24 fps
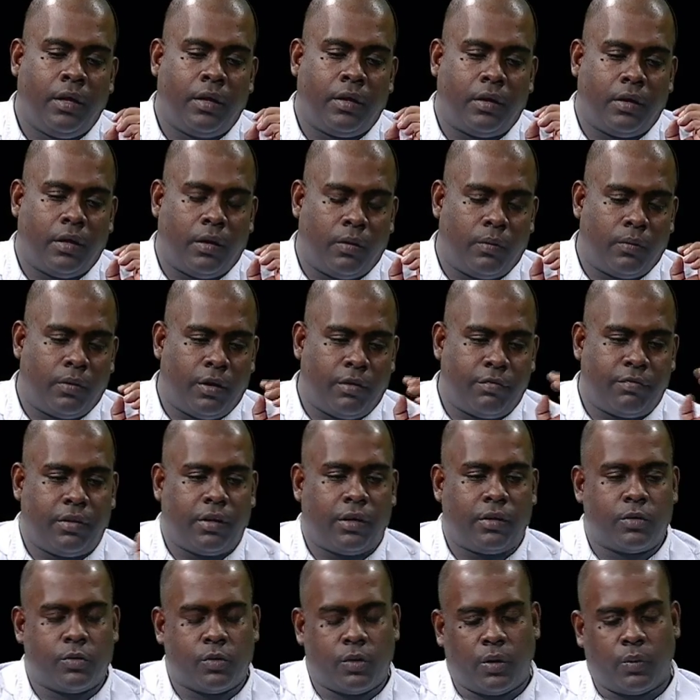Now, if
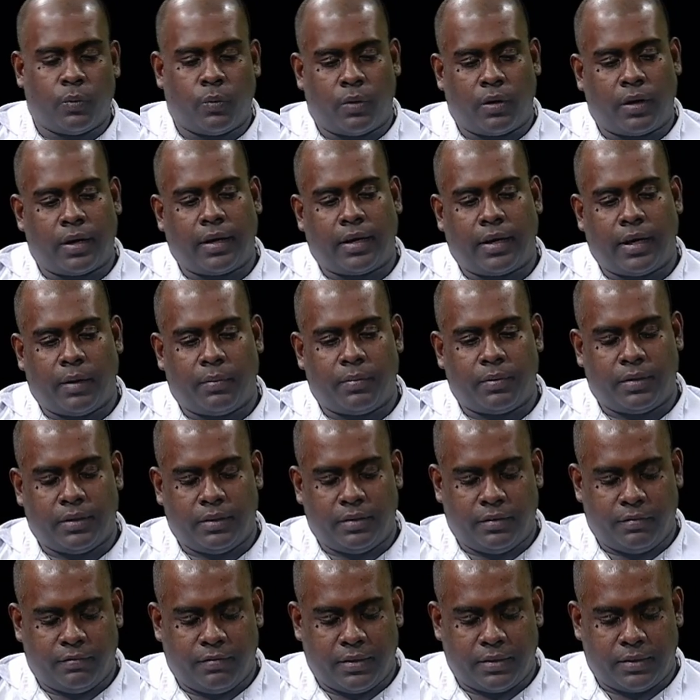they're doing working capital
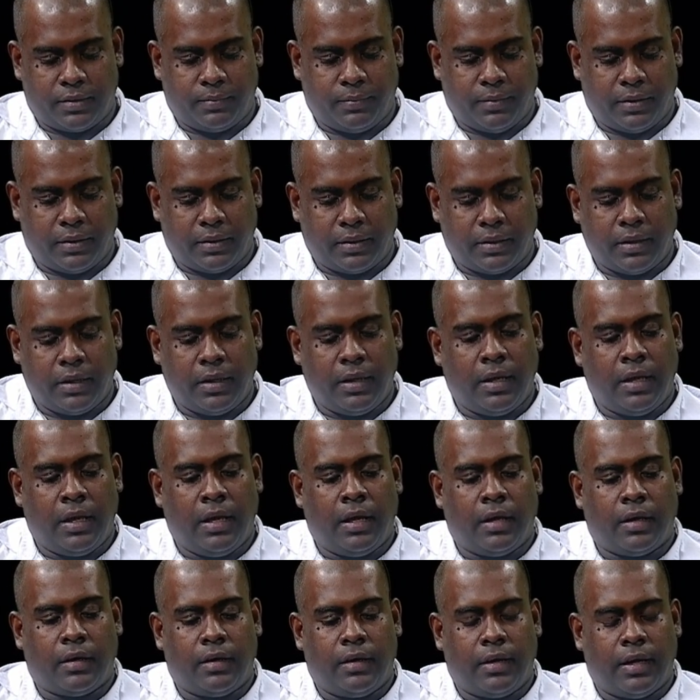investment,
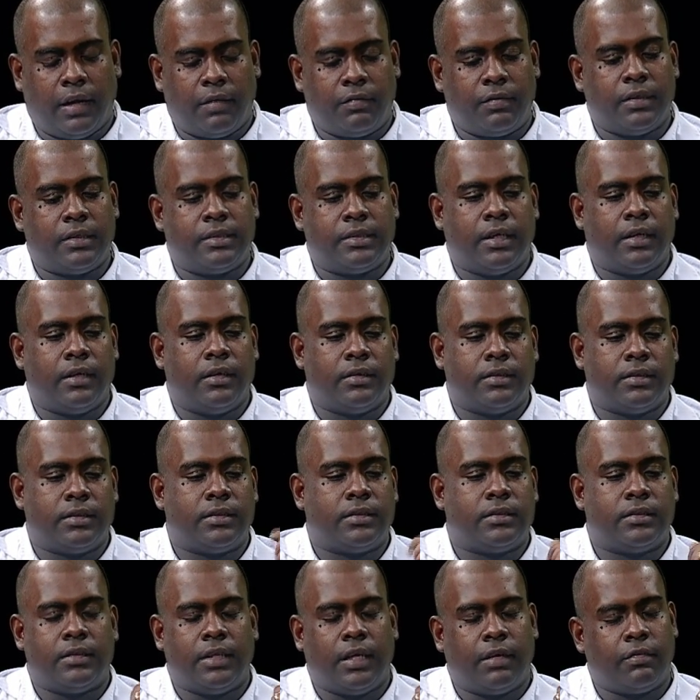they have to tell
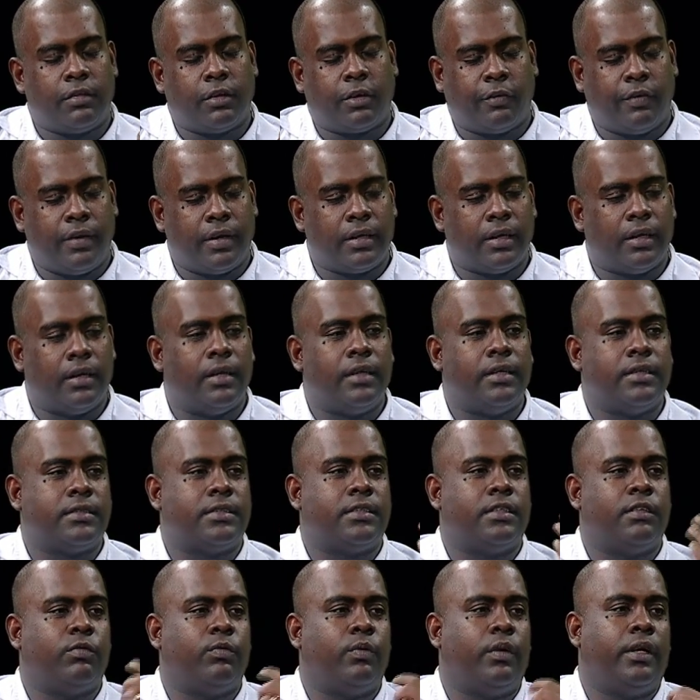us, they have to create a list
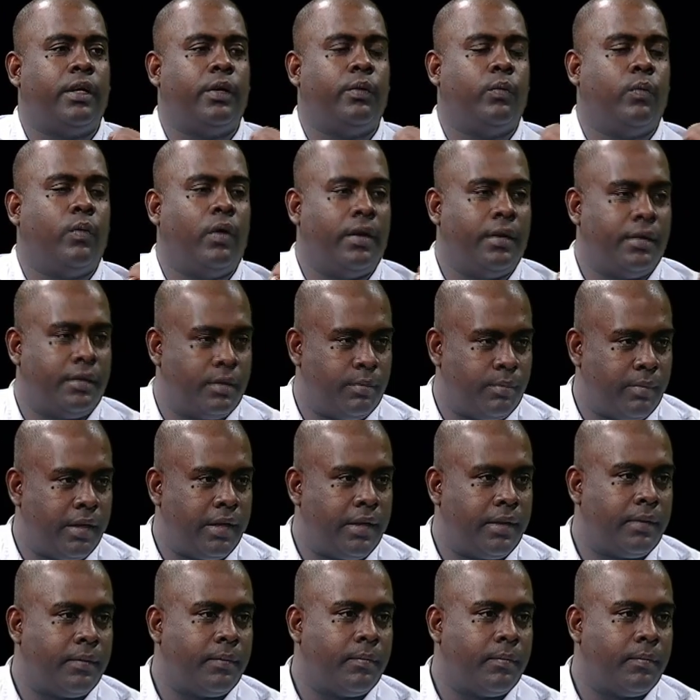of what they want to buy